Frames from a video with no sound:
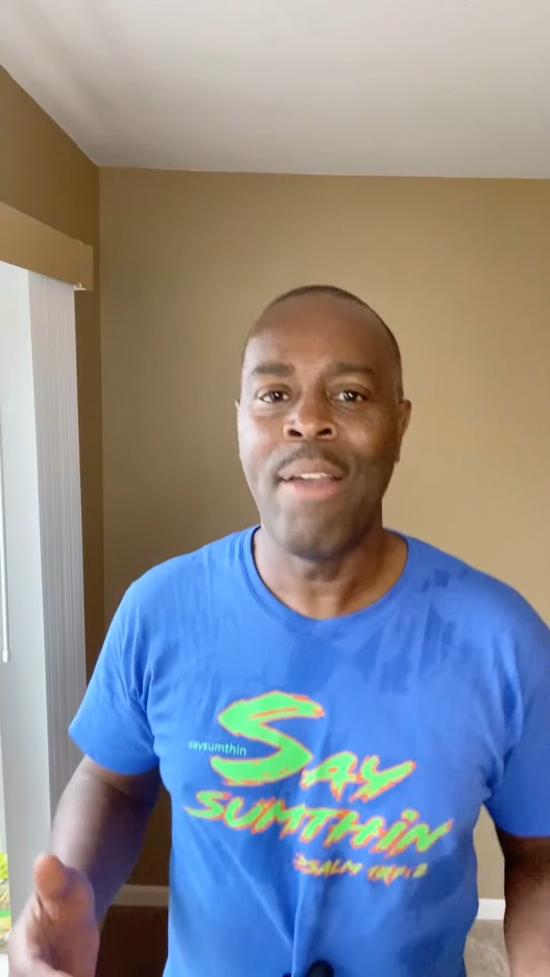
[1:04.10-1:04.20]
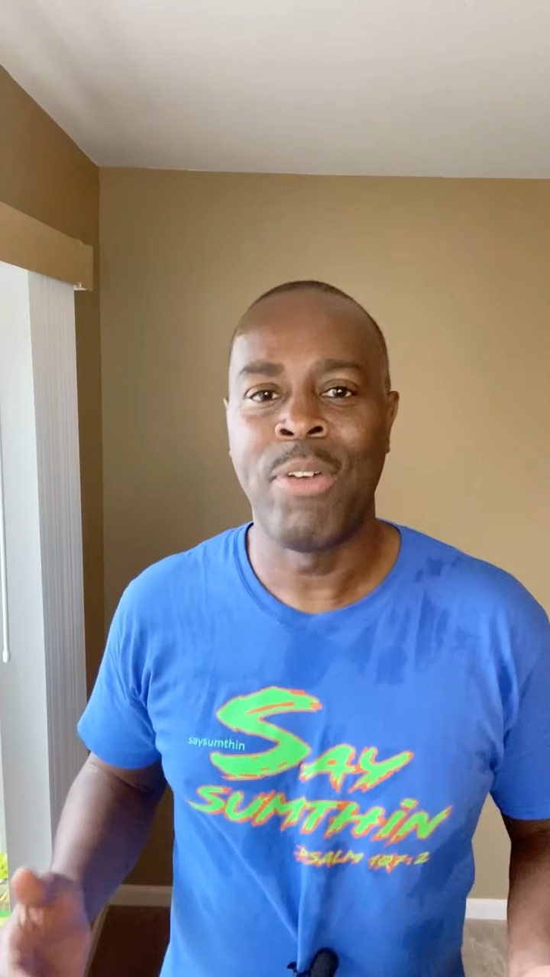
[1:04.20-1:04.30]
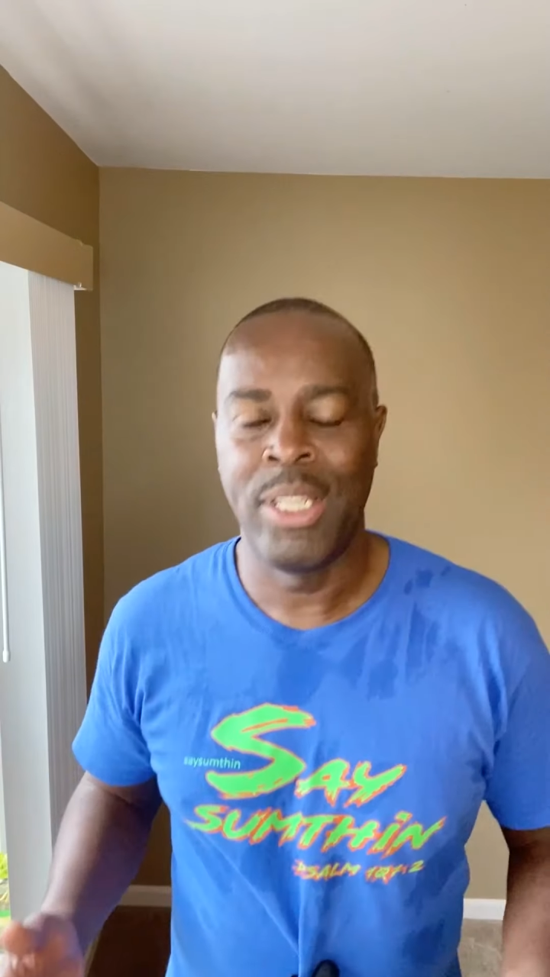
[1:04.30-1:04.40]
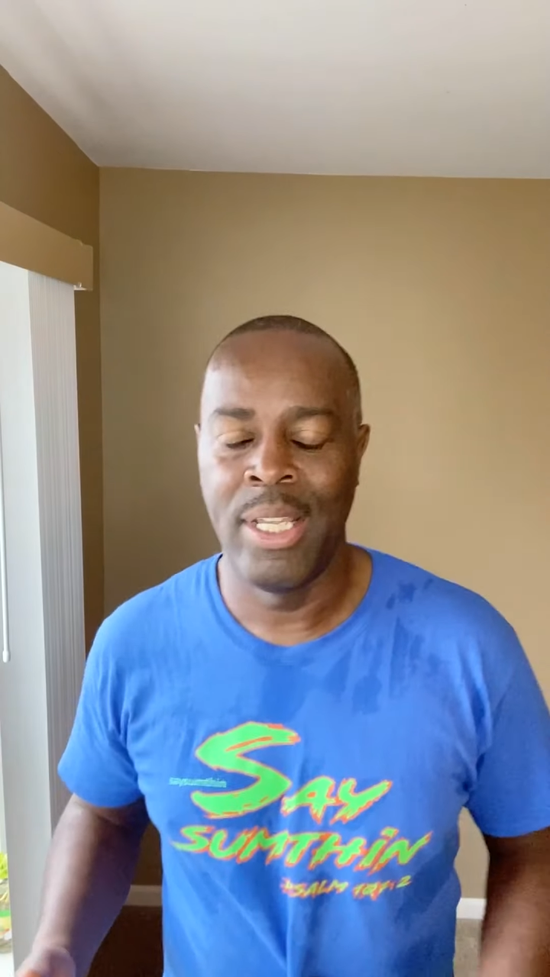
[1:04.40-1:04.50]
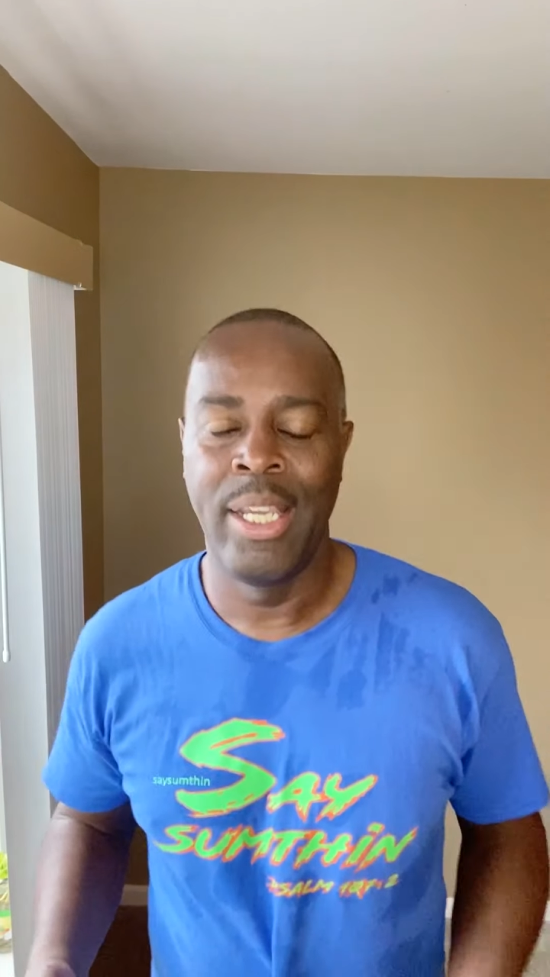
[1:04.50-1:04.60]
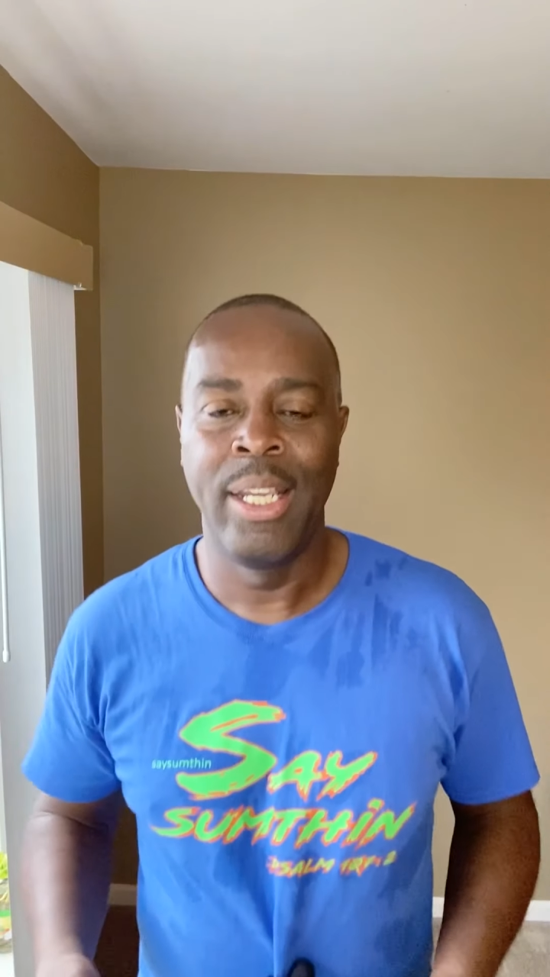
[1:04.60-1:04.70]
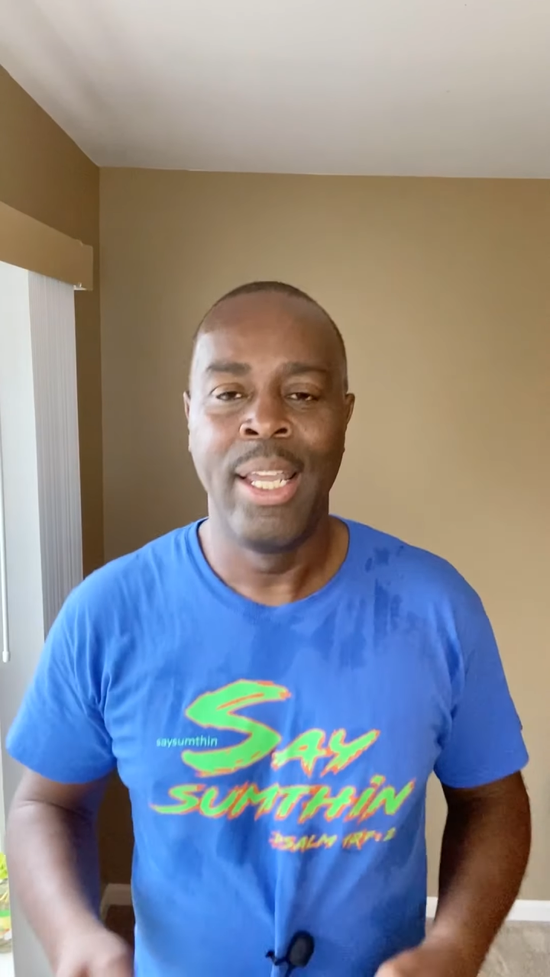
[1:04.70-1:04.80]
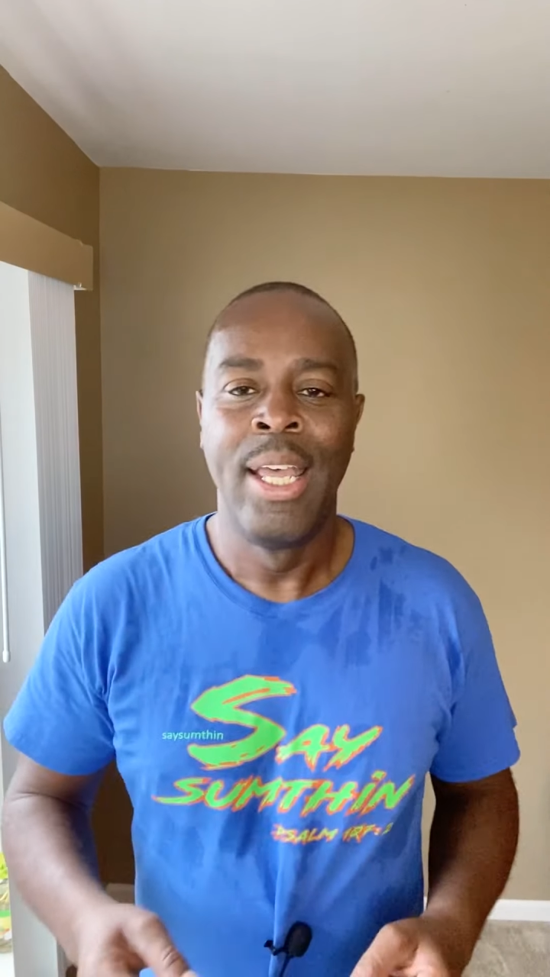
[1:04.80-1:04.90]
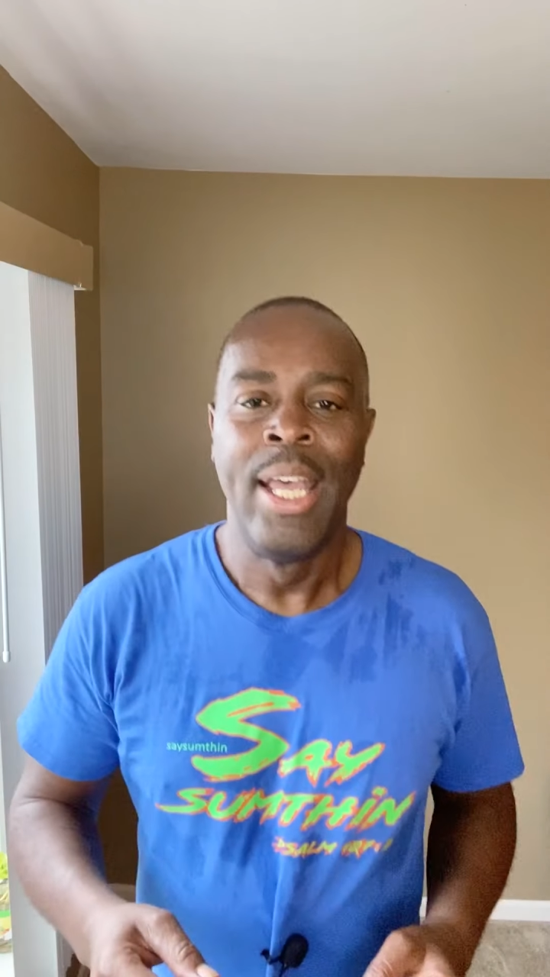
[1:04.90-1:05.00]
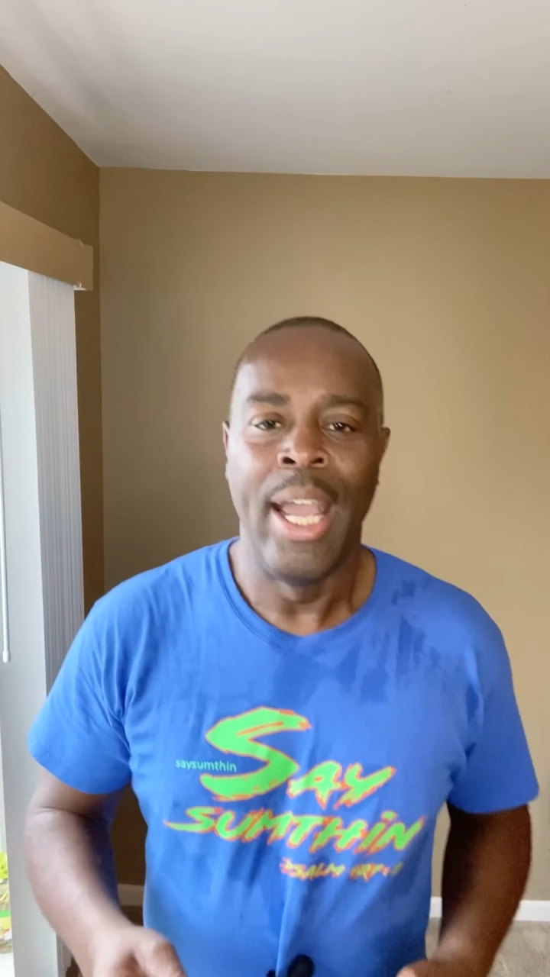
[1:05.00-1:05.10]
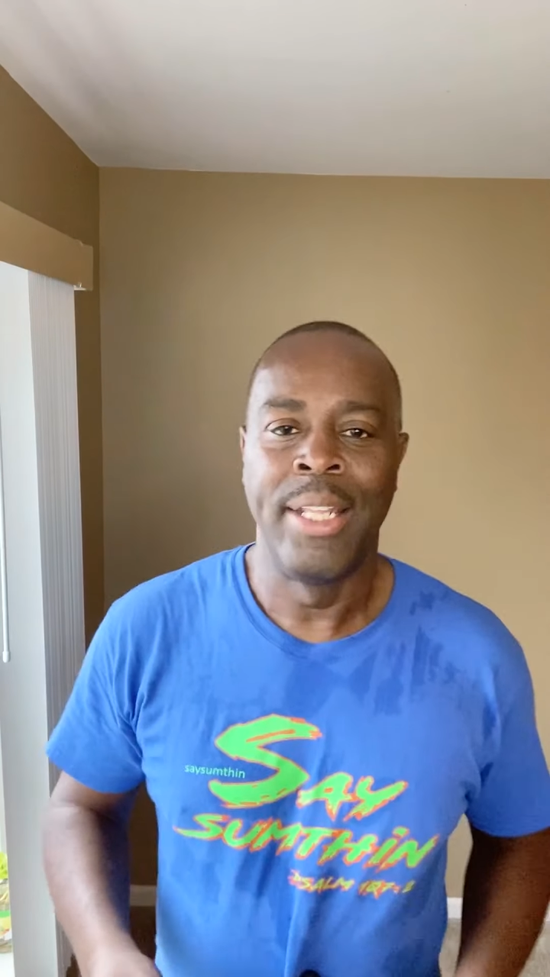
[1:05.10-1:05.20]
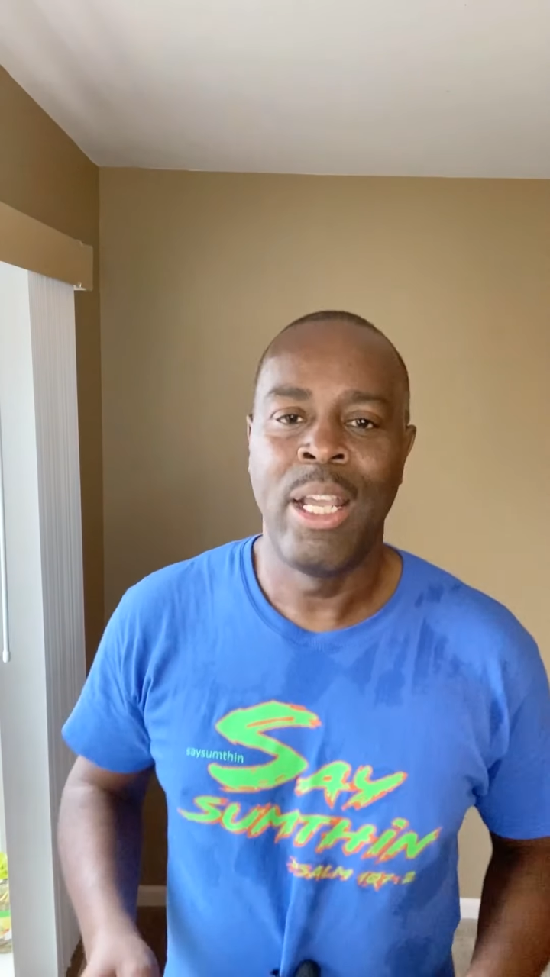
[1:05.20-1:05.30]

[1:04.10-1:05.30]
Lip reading: everything, and